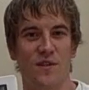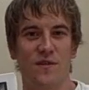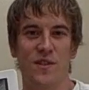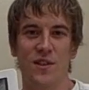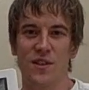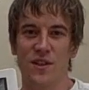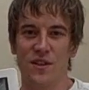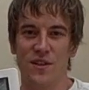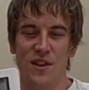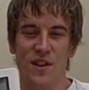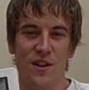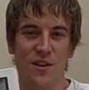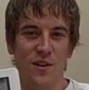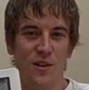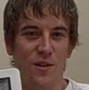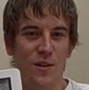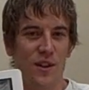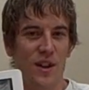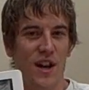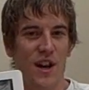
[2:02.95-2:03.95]
If you don't know
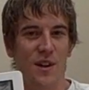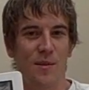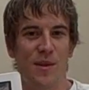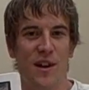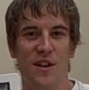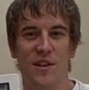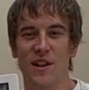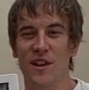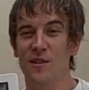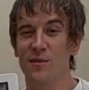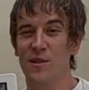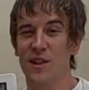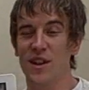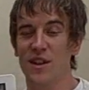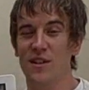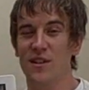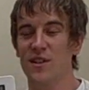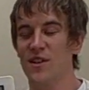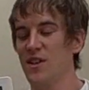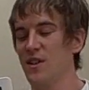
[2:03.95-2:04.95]
a whole lot about
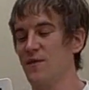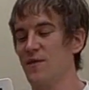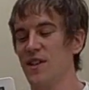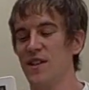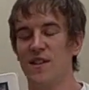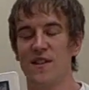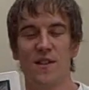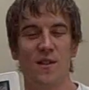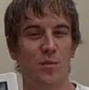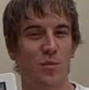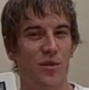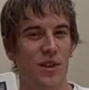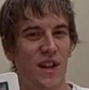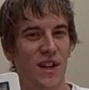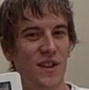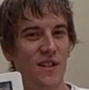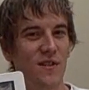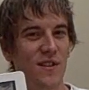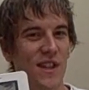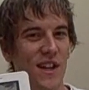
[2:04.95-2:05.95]
e-readers, if this is a
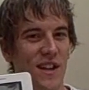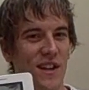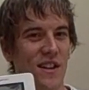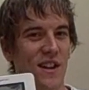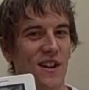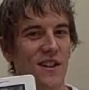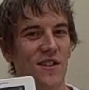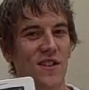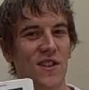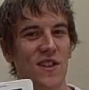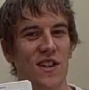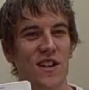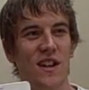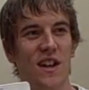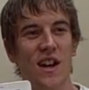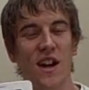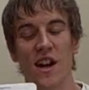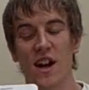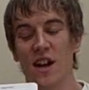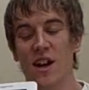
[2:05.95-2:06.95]
brand new
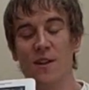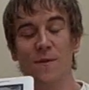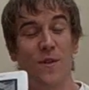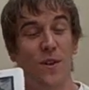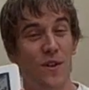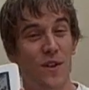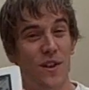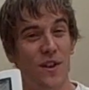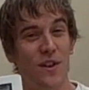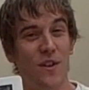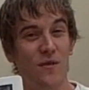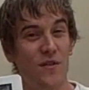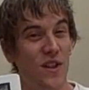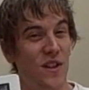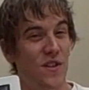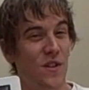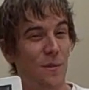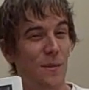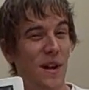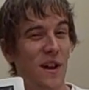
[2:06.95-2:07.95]
technology, if you're
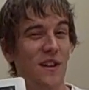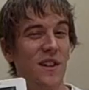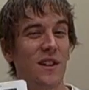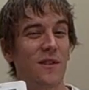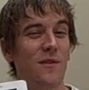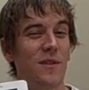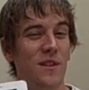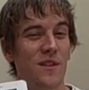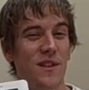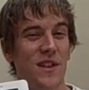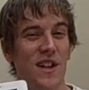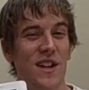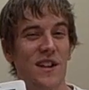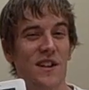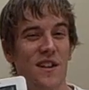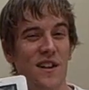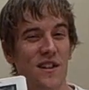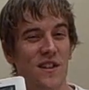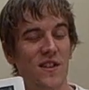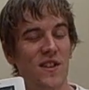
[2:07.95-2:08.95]
nervous about e-reader
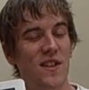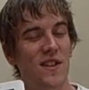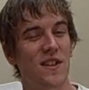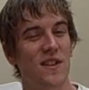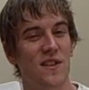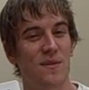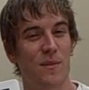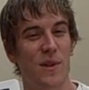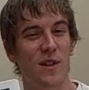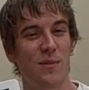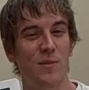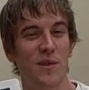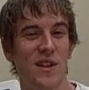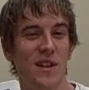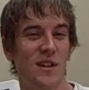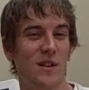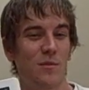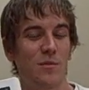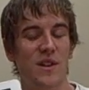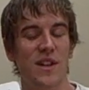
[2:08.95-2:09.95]
technology, this might be
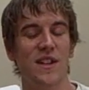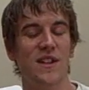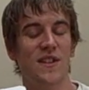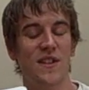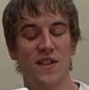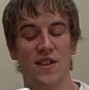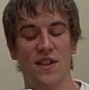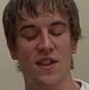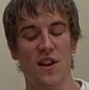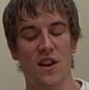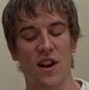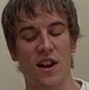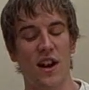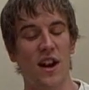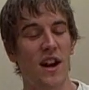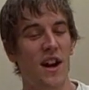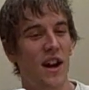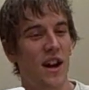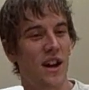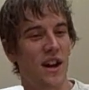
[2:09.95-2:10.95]
a good place to
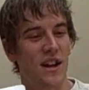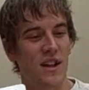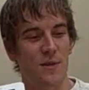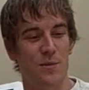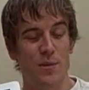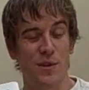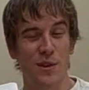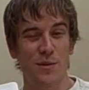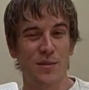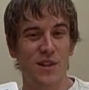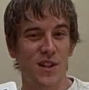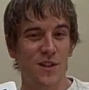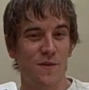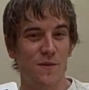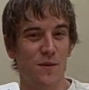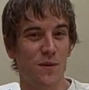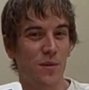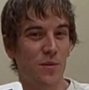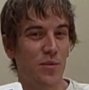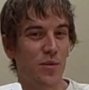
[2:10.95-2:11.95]
start. It's pretty much
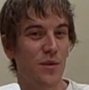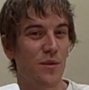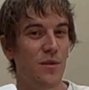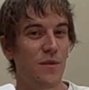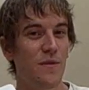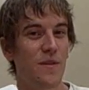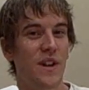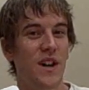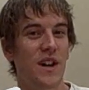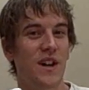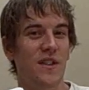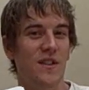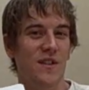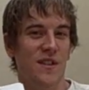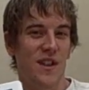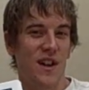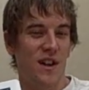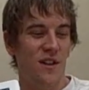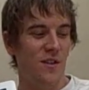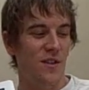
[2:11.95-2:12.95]
foolproof.
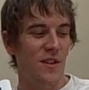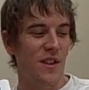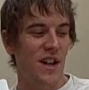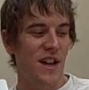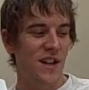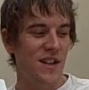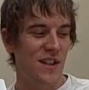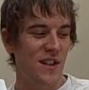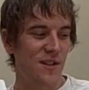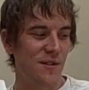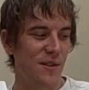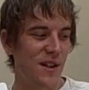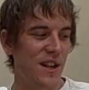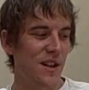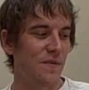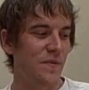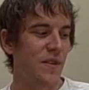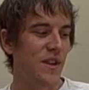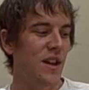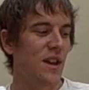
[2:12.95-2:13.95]
There's not a whole lot to
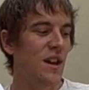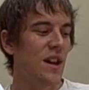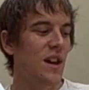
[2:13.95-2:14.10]
it.